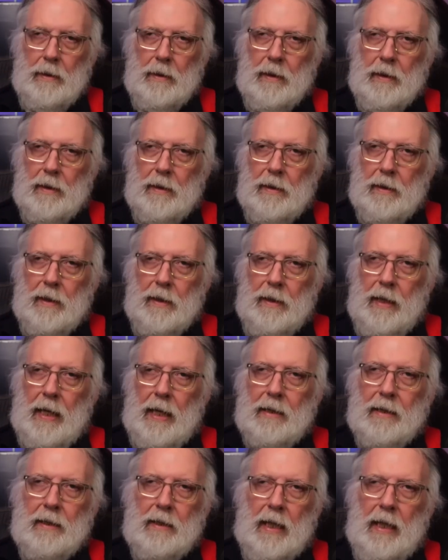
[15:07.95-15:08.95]
The
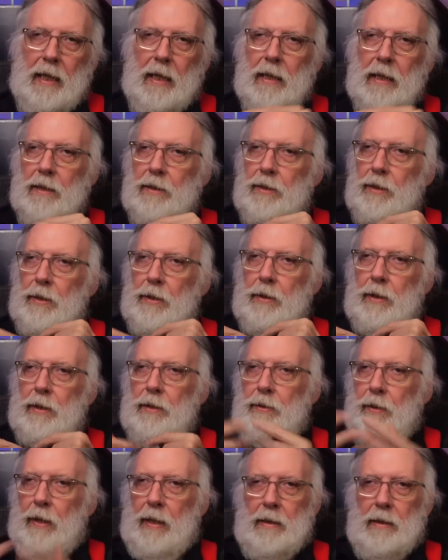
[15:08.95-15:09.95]
next thing is you can
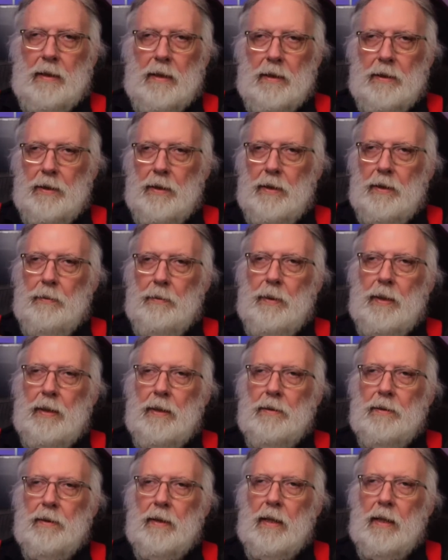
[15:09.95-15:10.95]
transition to
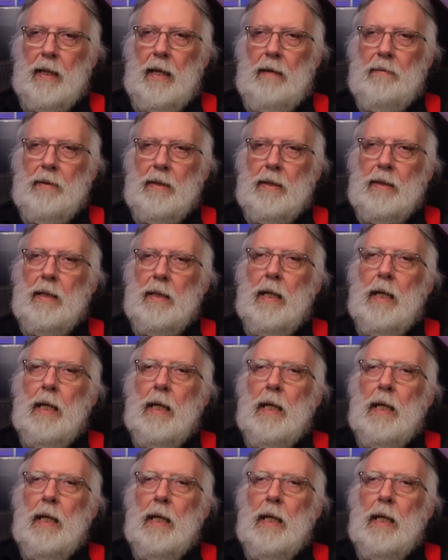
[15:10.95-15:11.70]
Windows 11,